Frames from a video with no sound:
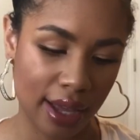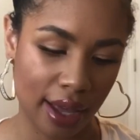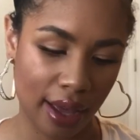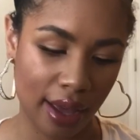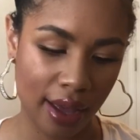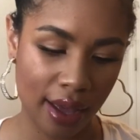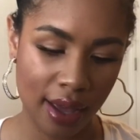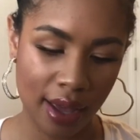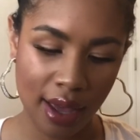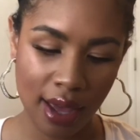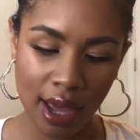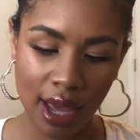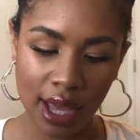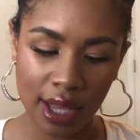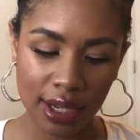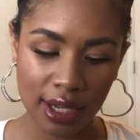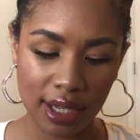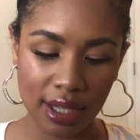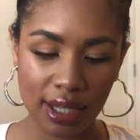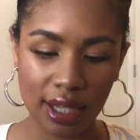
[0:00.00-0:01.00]
Yeah,
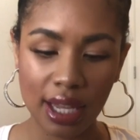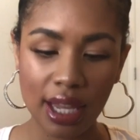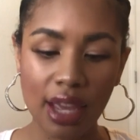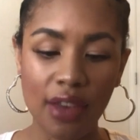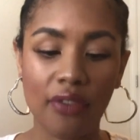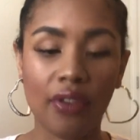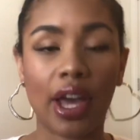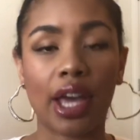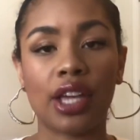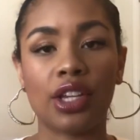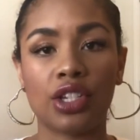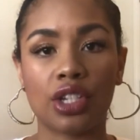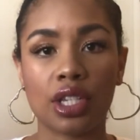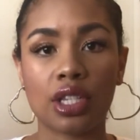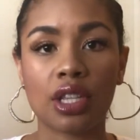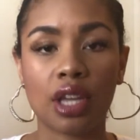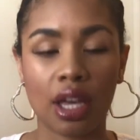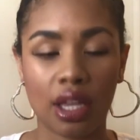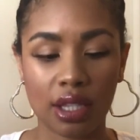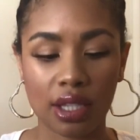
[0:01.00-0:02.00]
to see if I can
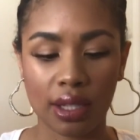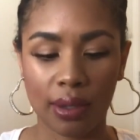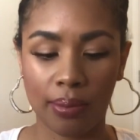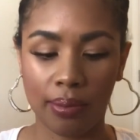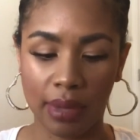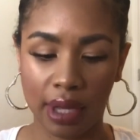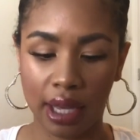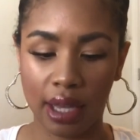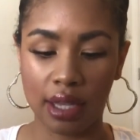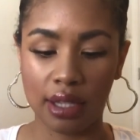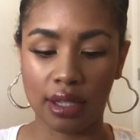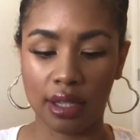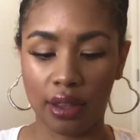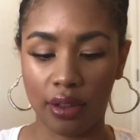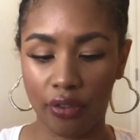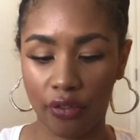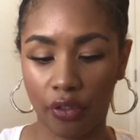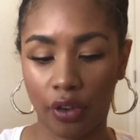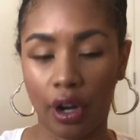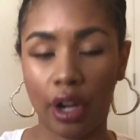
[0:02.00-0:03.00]
just cut some bangs in
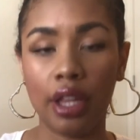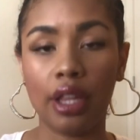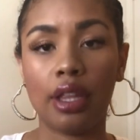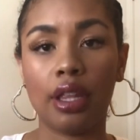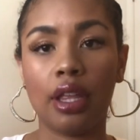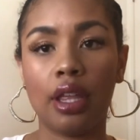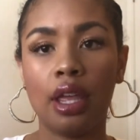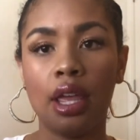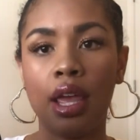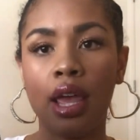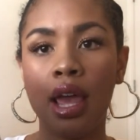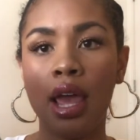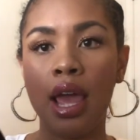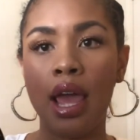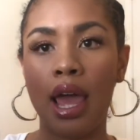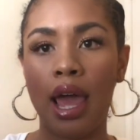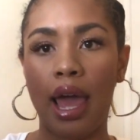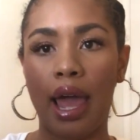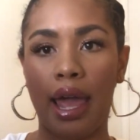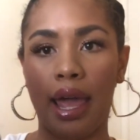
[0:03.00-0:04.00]
the front
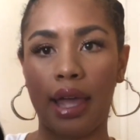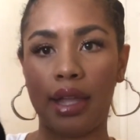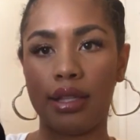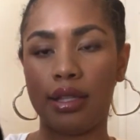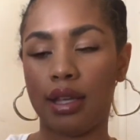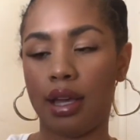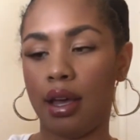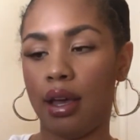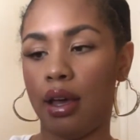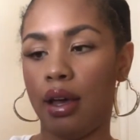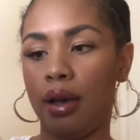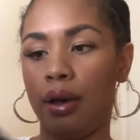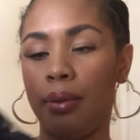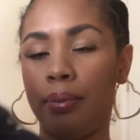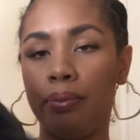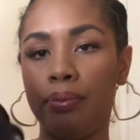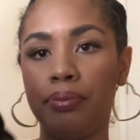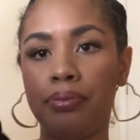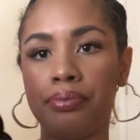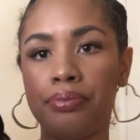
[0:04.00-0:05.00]
and
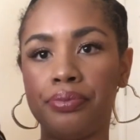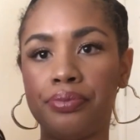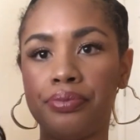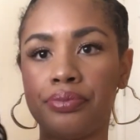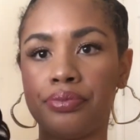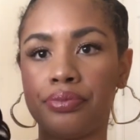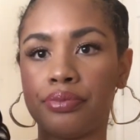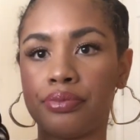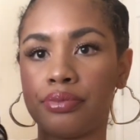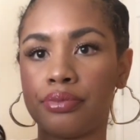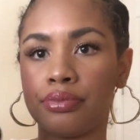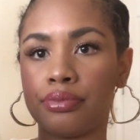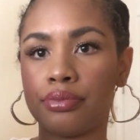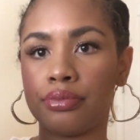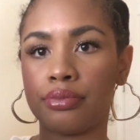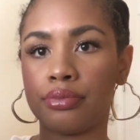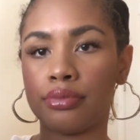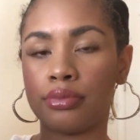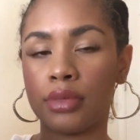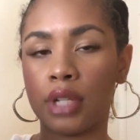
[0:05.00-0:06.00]
um,
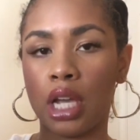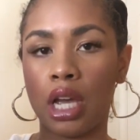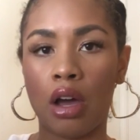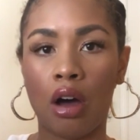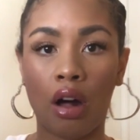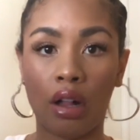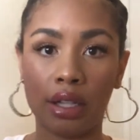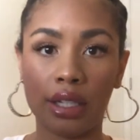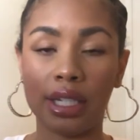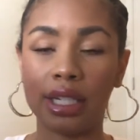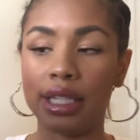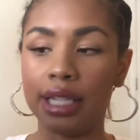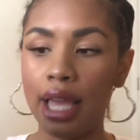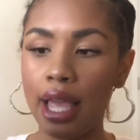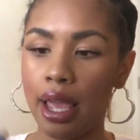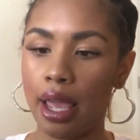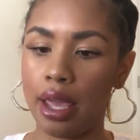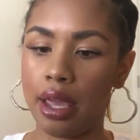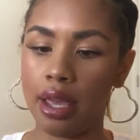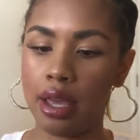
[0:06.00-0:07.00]
call it a
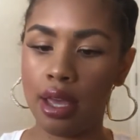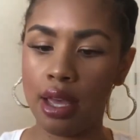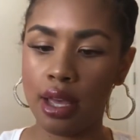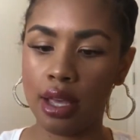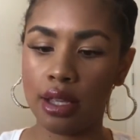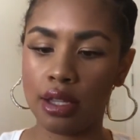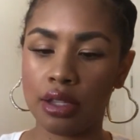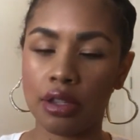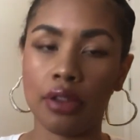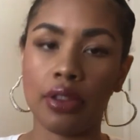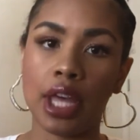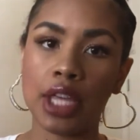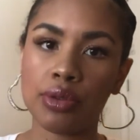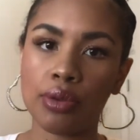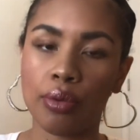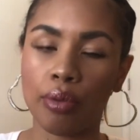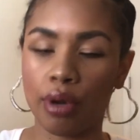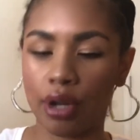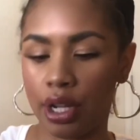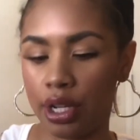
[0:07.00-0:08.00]
day. So
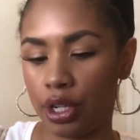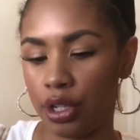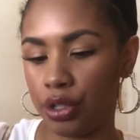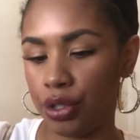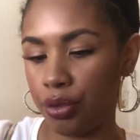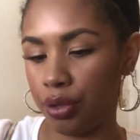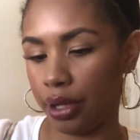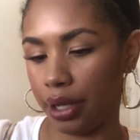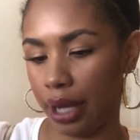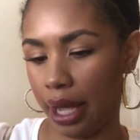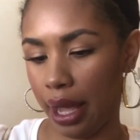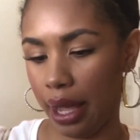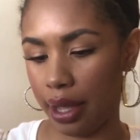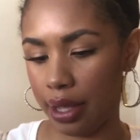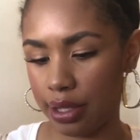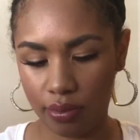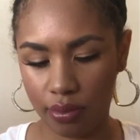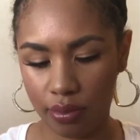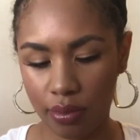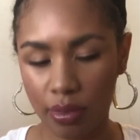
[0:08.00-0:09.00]
that's what we're gonna do today.
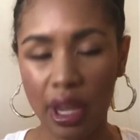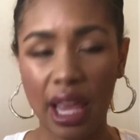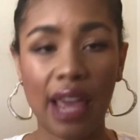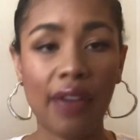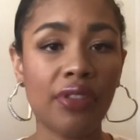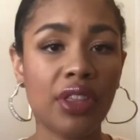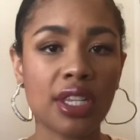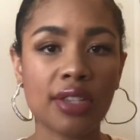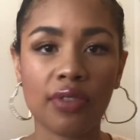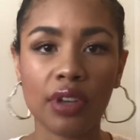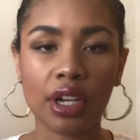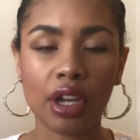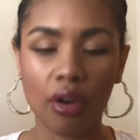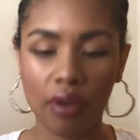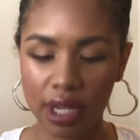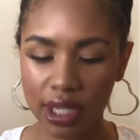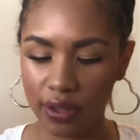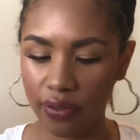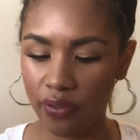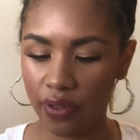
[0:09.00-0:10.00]
If this video
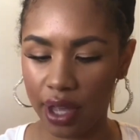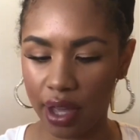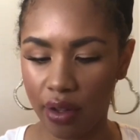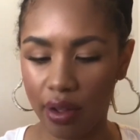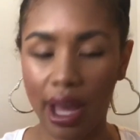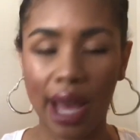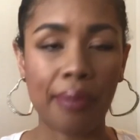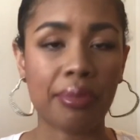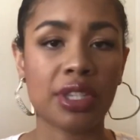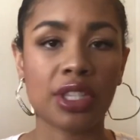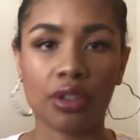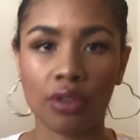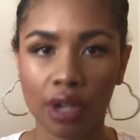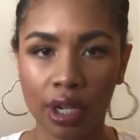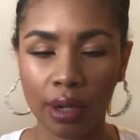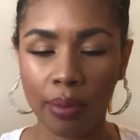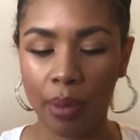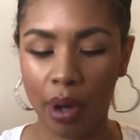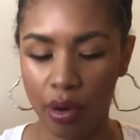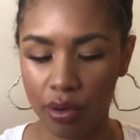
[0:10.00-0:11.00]
is a fail, I'm still
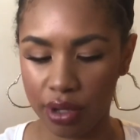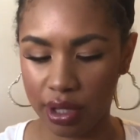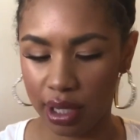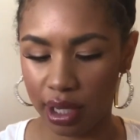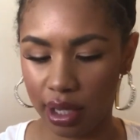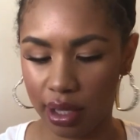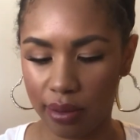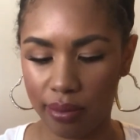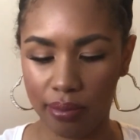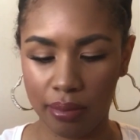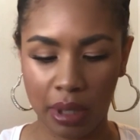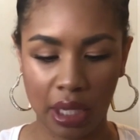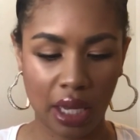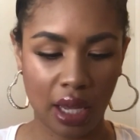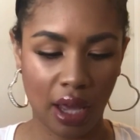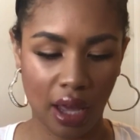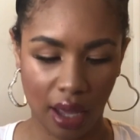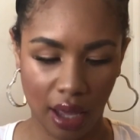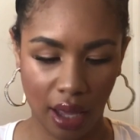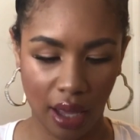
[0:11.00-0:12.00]
gonna post it
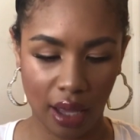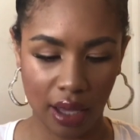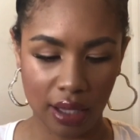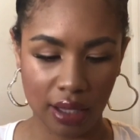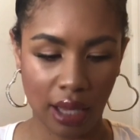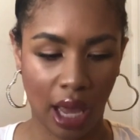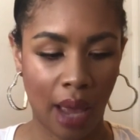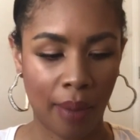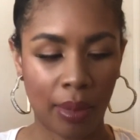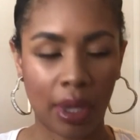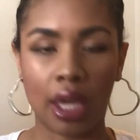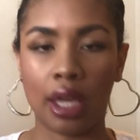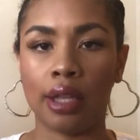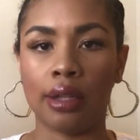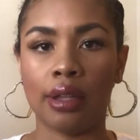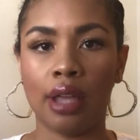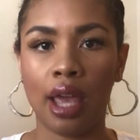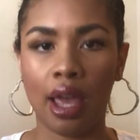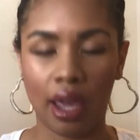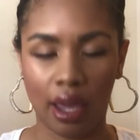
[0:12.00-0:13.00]
because I mean,
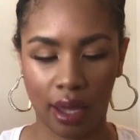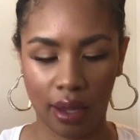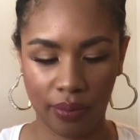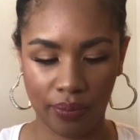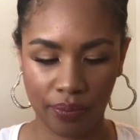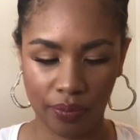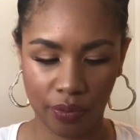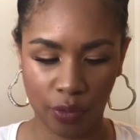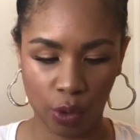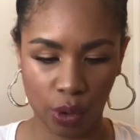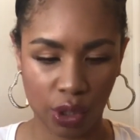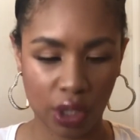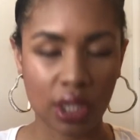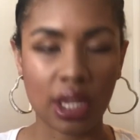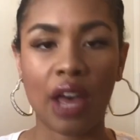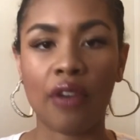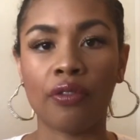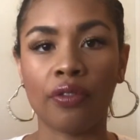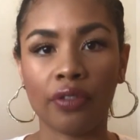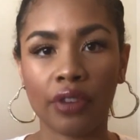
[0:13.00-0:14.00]
hey, we're just
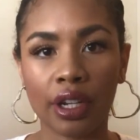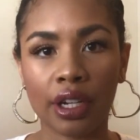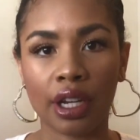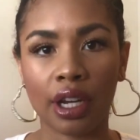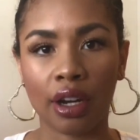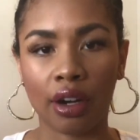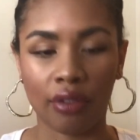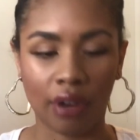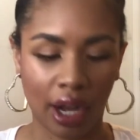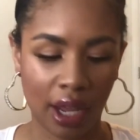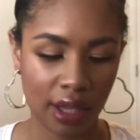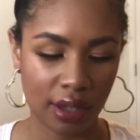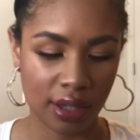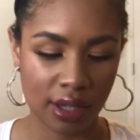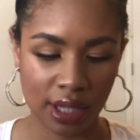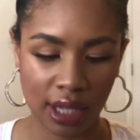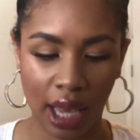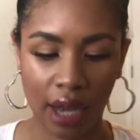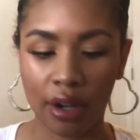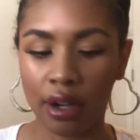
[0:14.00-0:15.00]
having fun here, right?
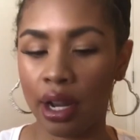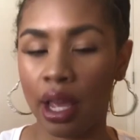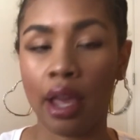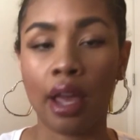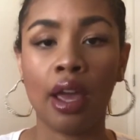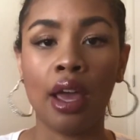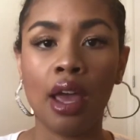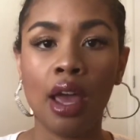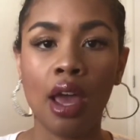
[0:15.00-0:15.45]
Saturday